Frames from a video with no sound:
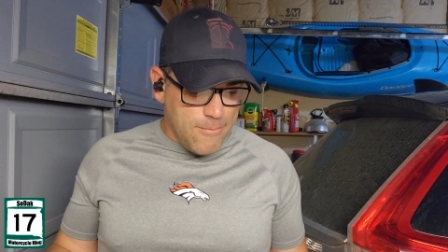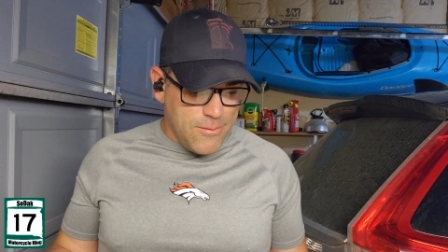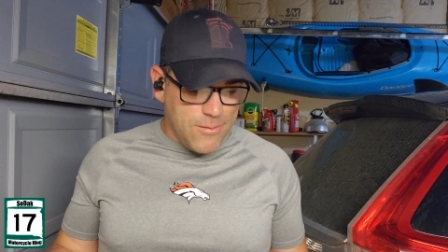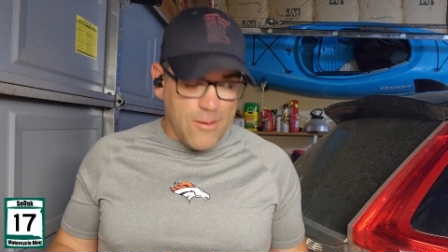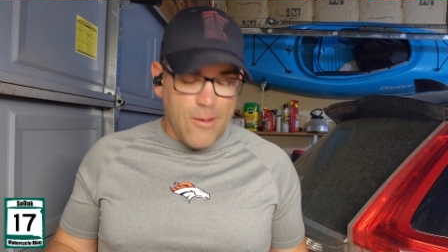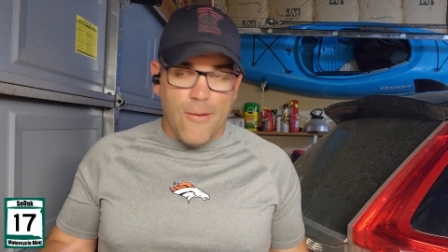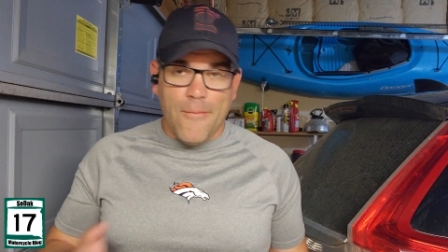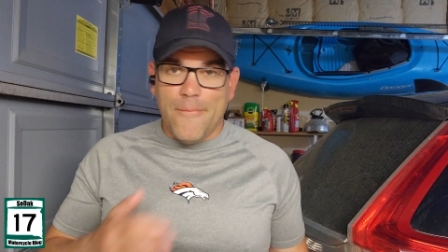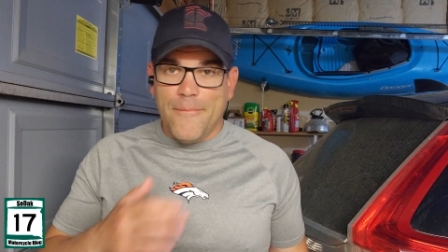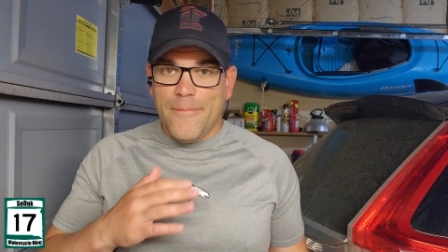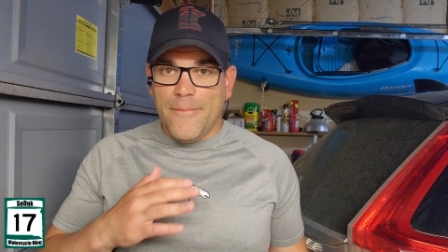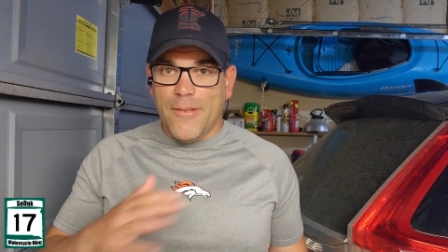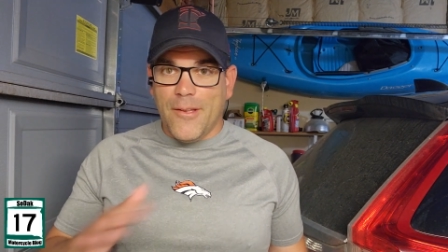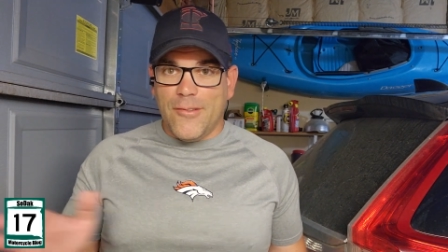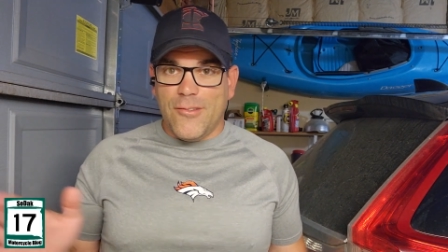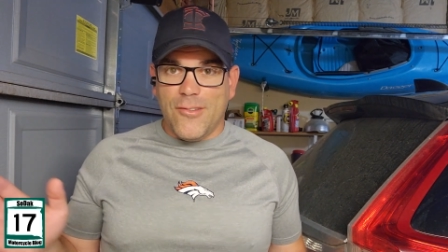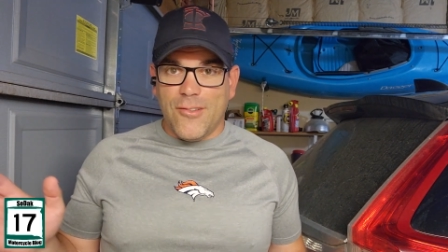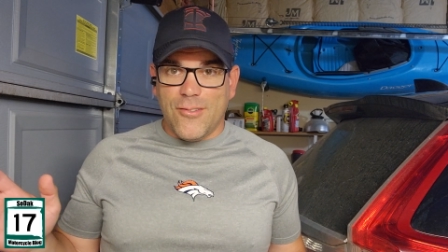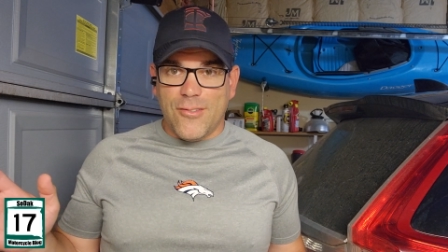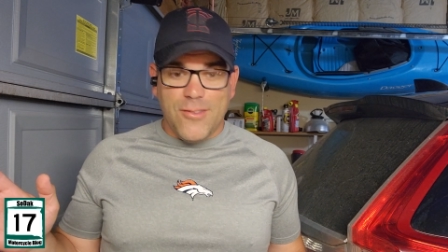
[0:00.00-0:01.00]
So
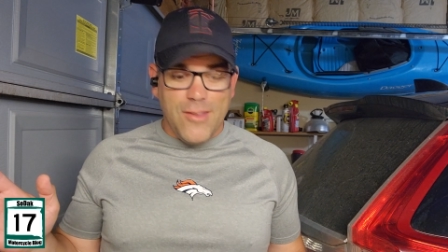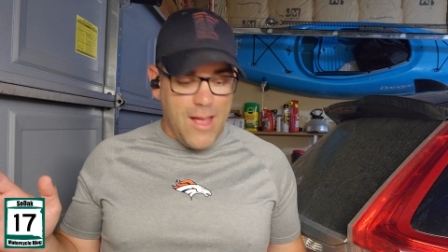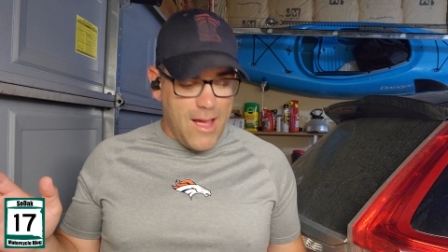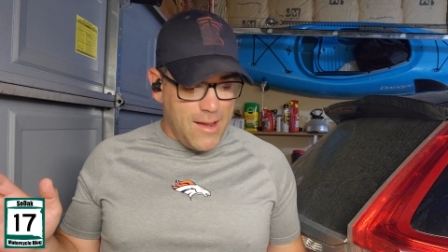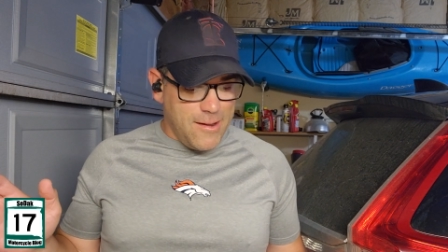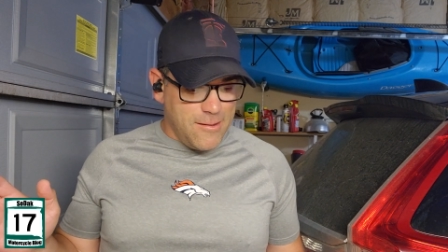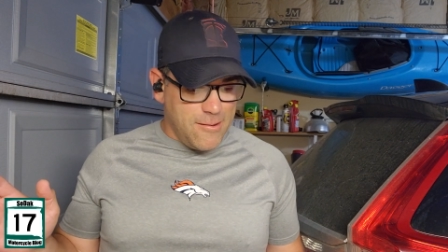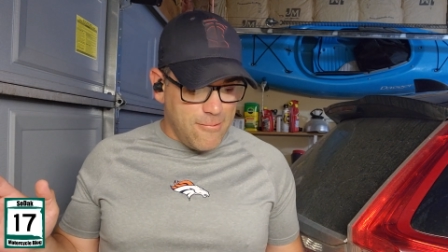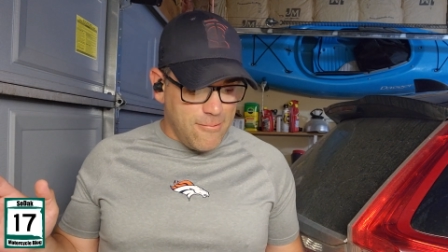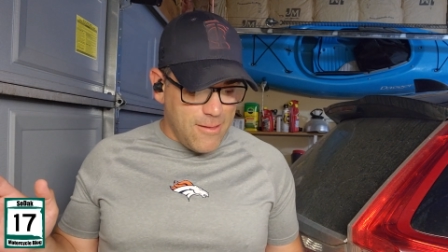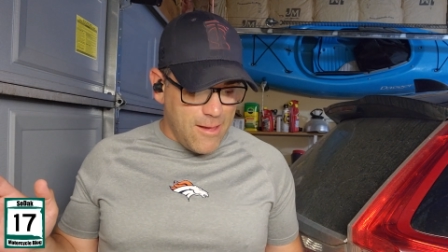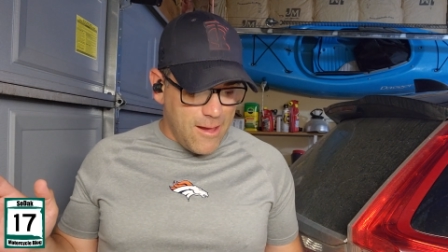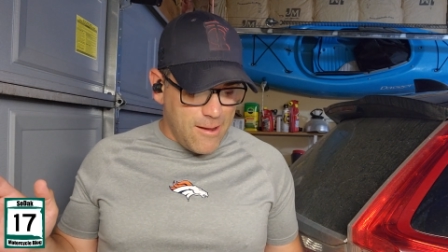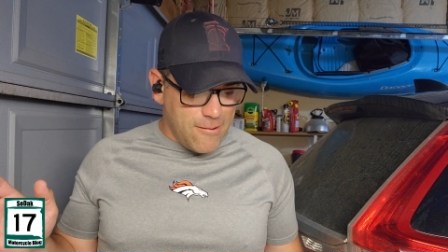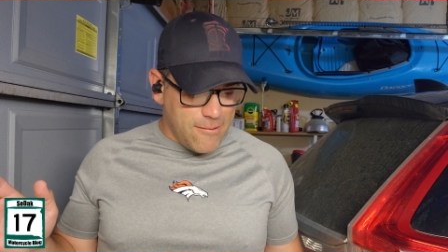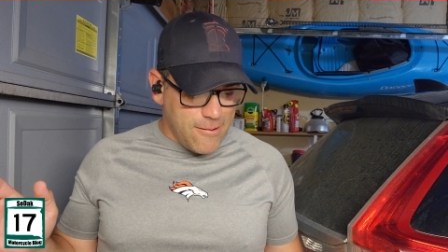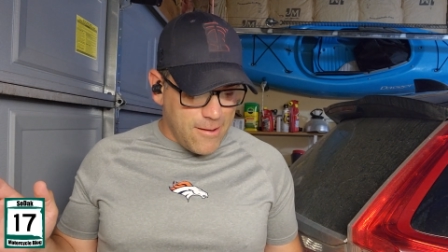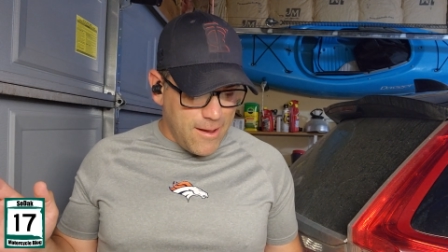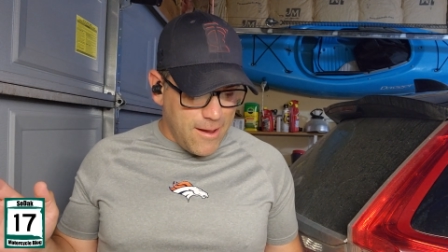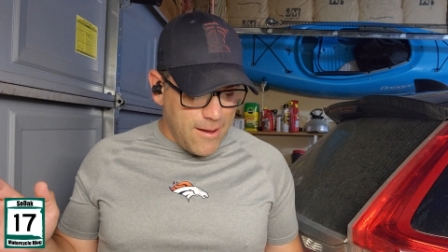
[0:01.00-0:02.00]
let's just not do that,
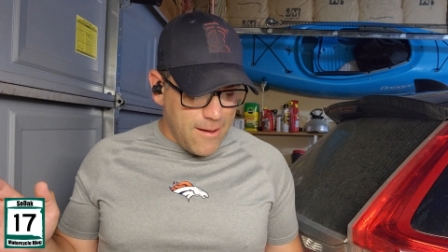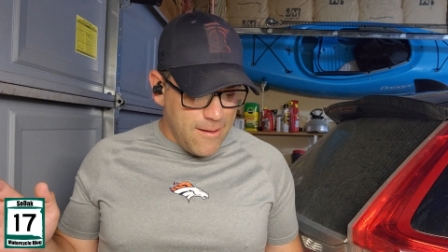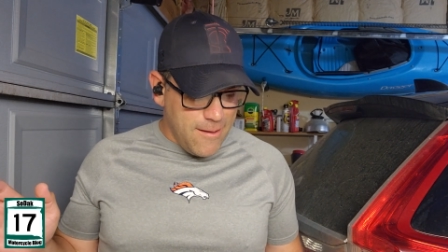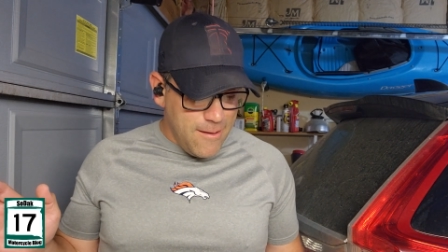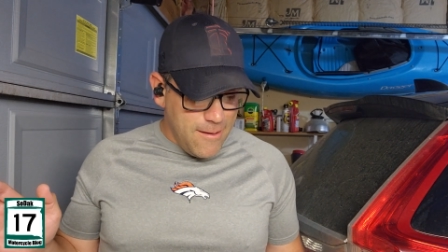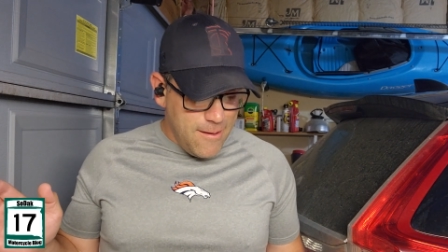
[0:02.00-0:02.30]
okay?